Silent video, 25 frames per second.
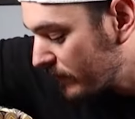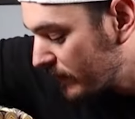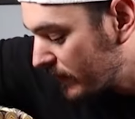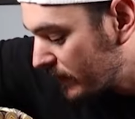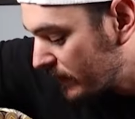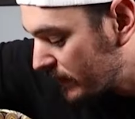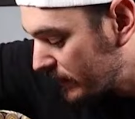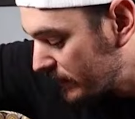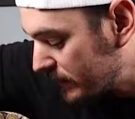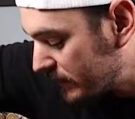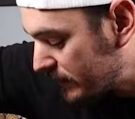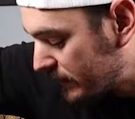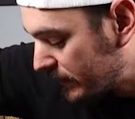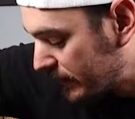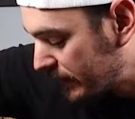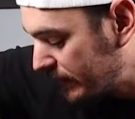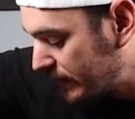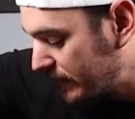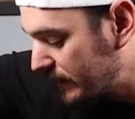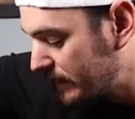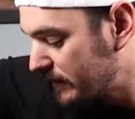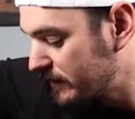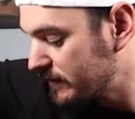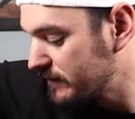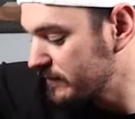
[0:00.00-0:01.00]
Let's
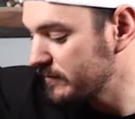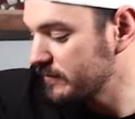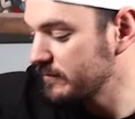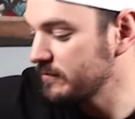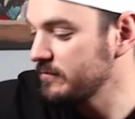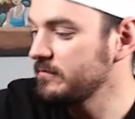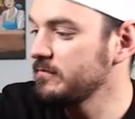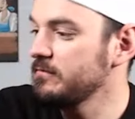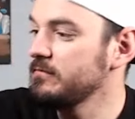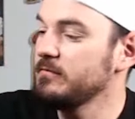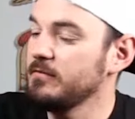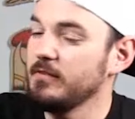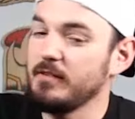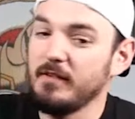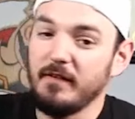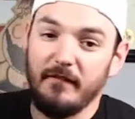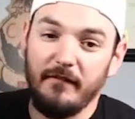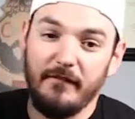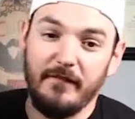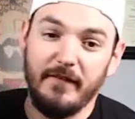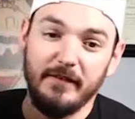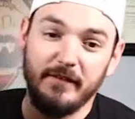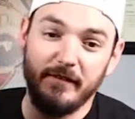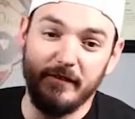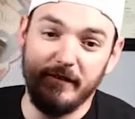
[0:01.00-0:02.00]
see.
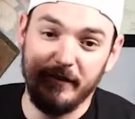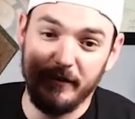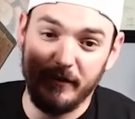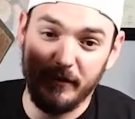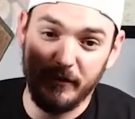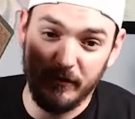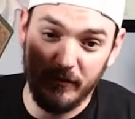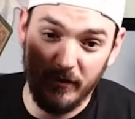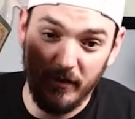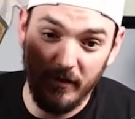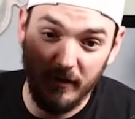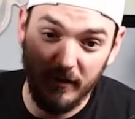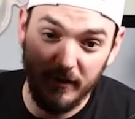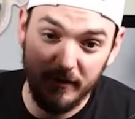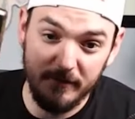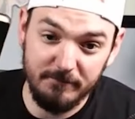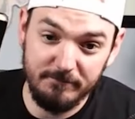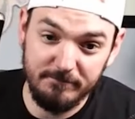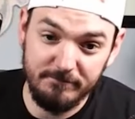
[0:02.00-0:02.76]
This is a Quran.